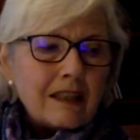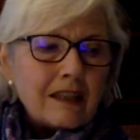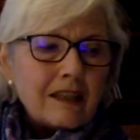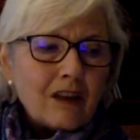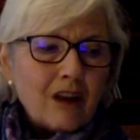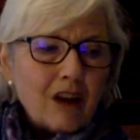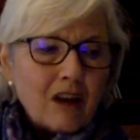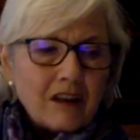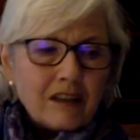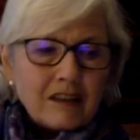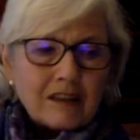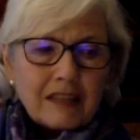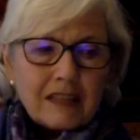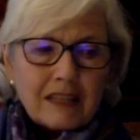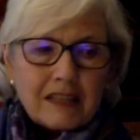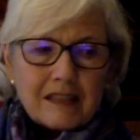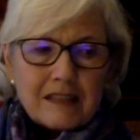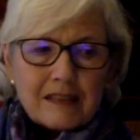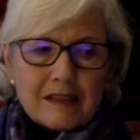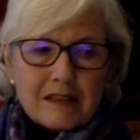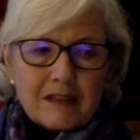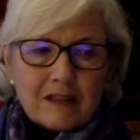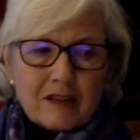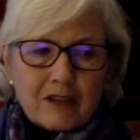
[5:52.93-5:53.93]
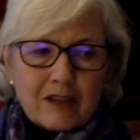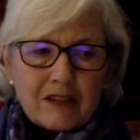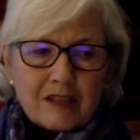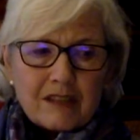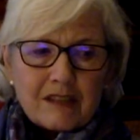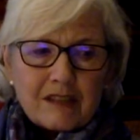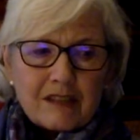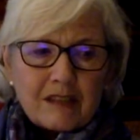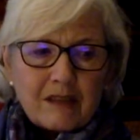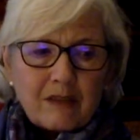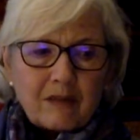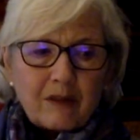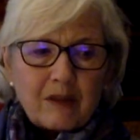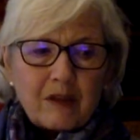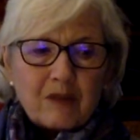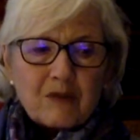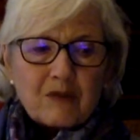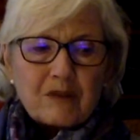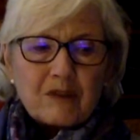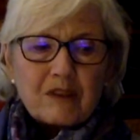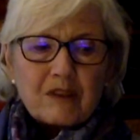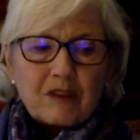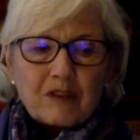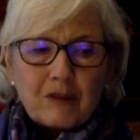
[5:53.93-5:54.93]
Connolly suggests that we use
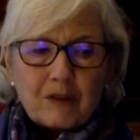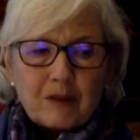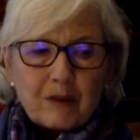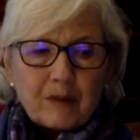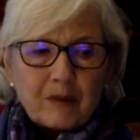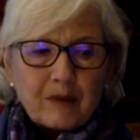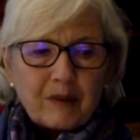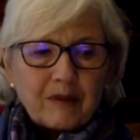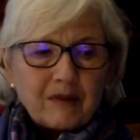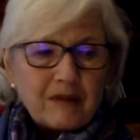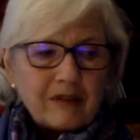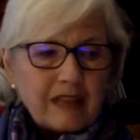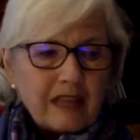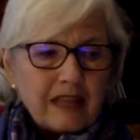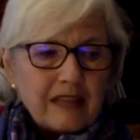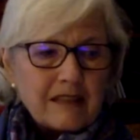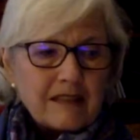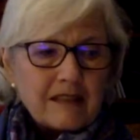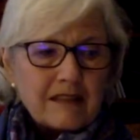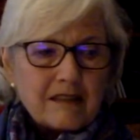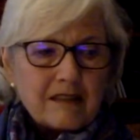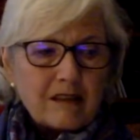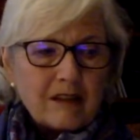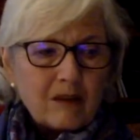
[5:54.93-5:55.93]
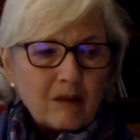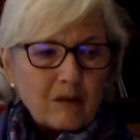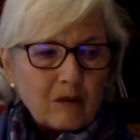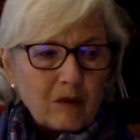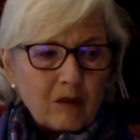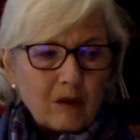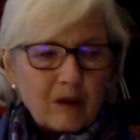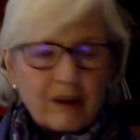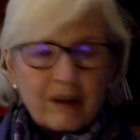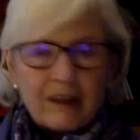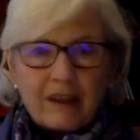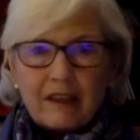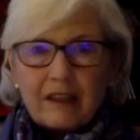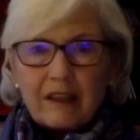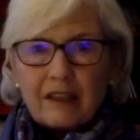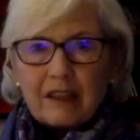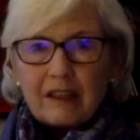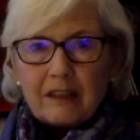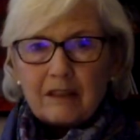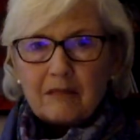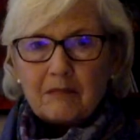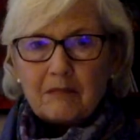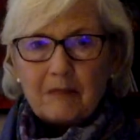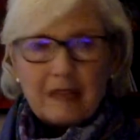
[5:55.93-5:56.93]
an interpretive lens in our work
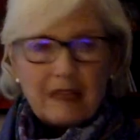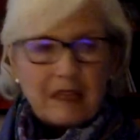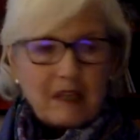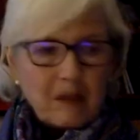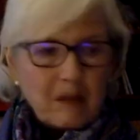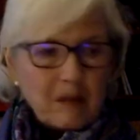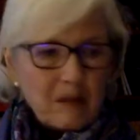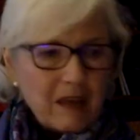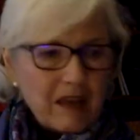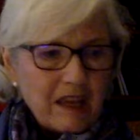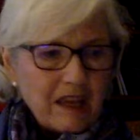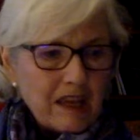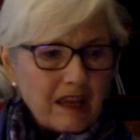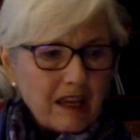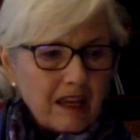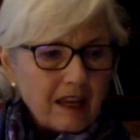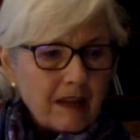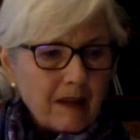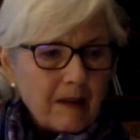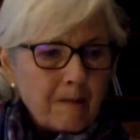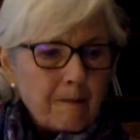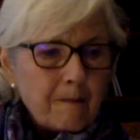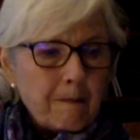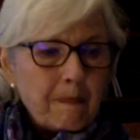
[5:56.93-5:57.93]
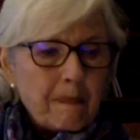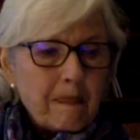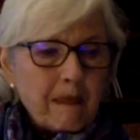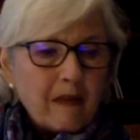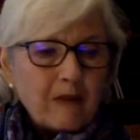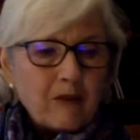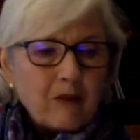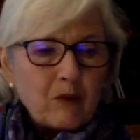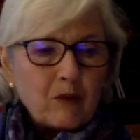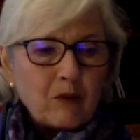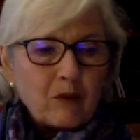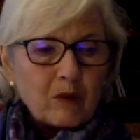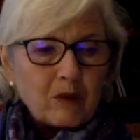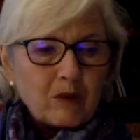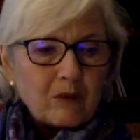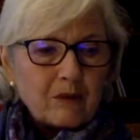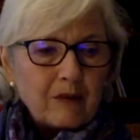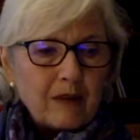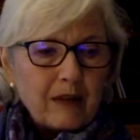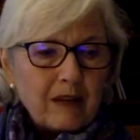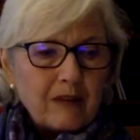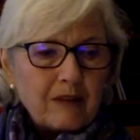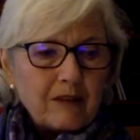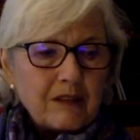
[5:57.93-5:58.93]
and meaning making of the world
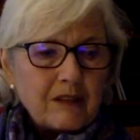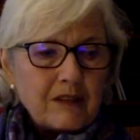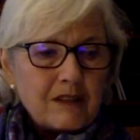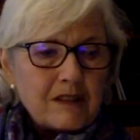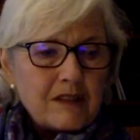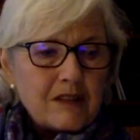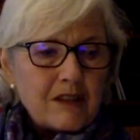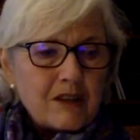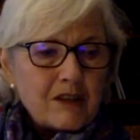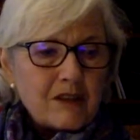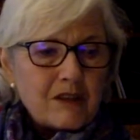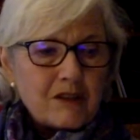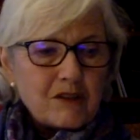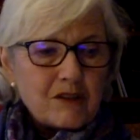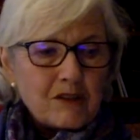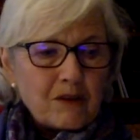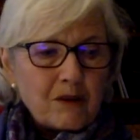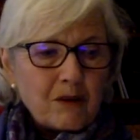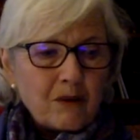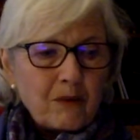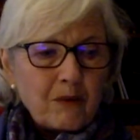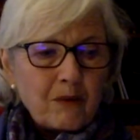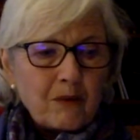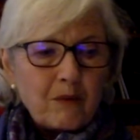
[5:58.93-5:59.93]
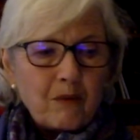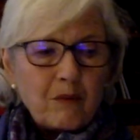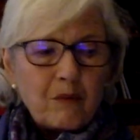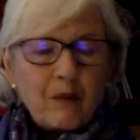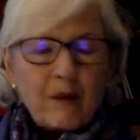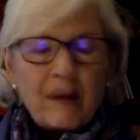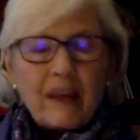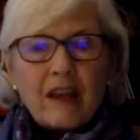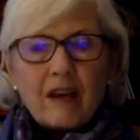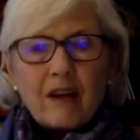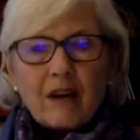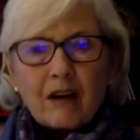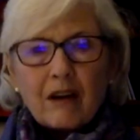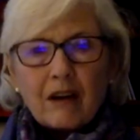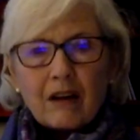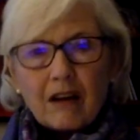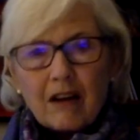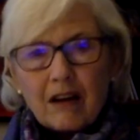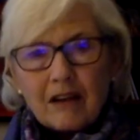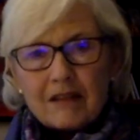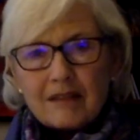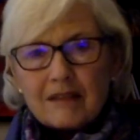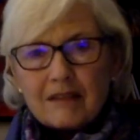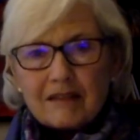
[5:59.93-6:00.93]
around us. So we are
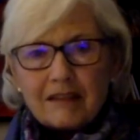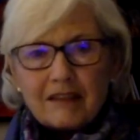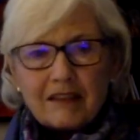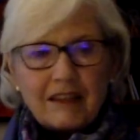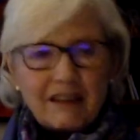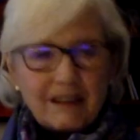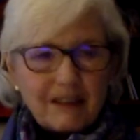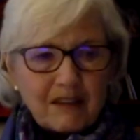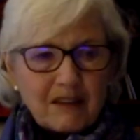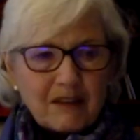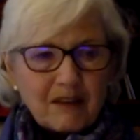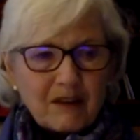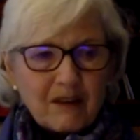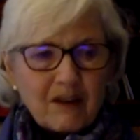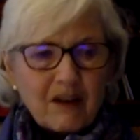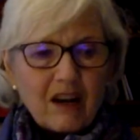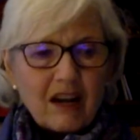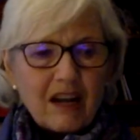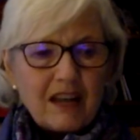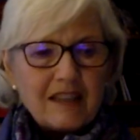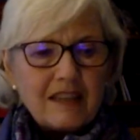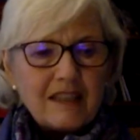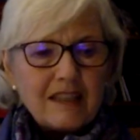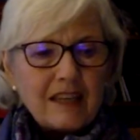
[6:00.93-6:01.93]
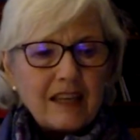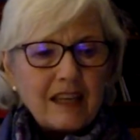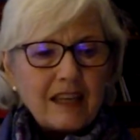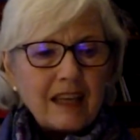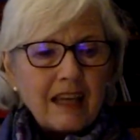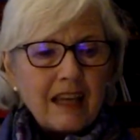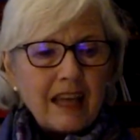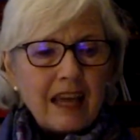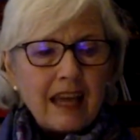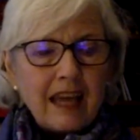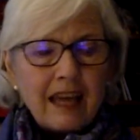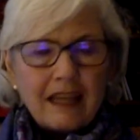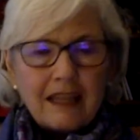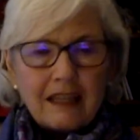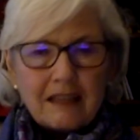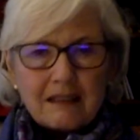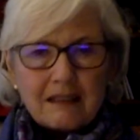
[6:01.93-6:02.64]
constantly theorizing and